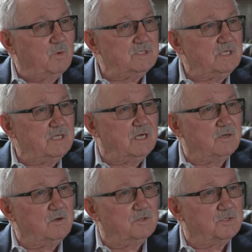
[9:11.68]
but once they cut
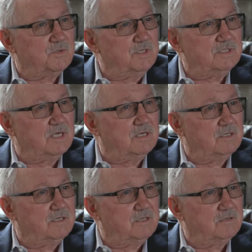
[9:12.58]
all the trees down,
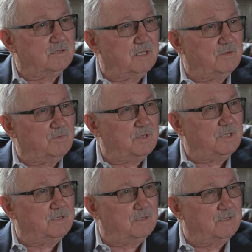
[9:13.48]
they
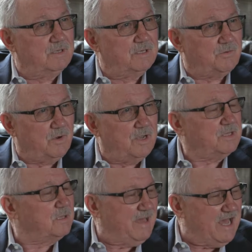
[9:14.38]

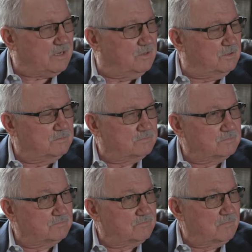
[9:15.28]
tried tobacco.
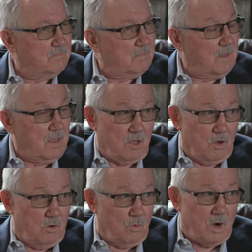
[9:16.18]

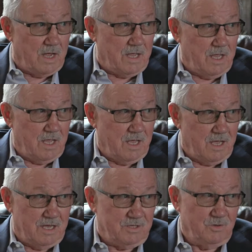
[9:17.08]
Why?
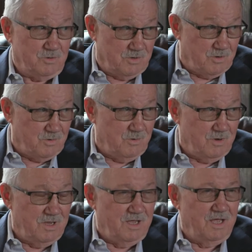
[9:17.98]
I don't know,
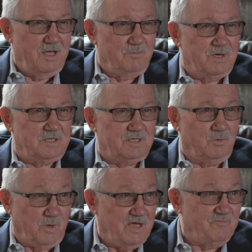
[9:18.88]
but
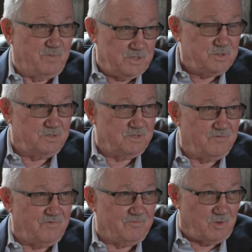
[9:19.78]
we have pictures
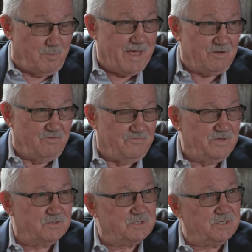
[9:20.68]
of tobacco
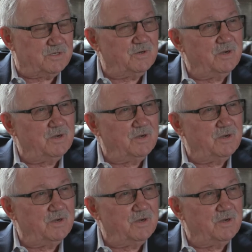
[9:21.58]
fields here.